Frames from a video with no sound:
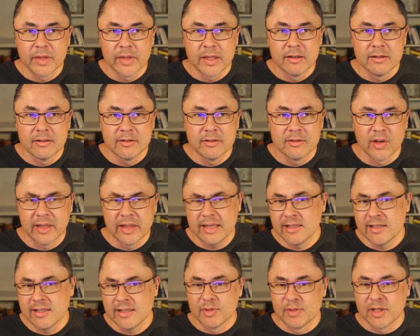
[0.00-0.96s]
So that
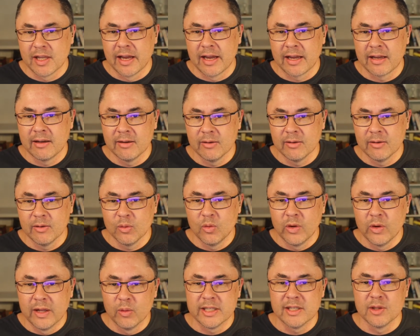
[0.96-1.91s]
seems like
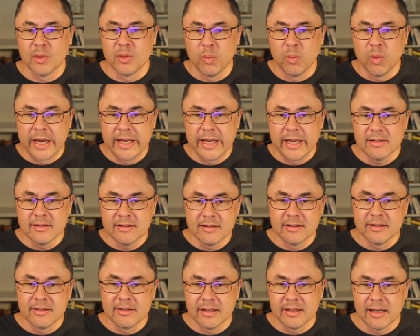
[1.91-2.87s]
well, what's the point?
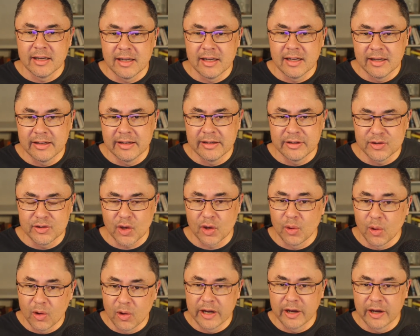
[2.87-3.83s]
It's so
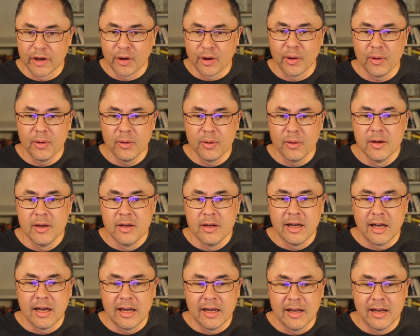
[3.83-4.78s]
long ago.
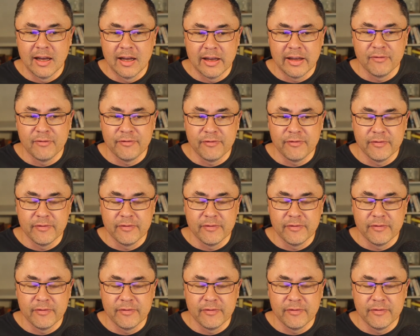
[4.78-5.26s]
If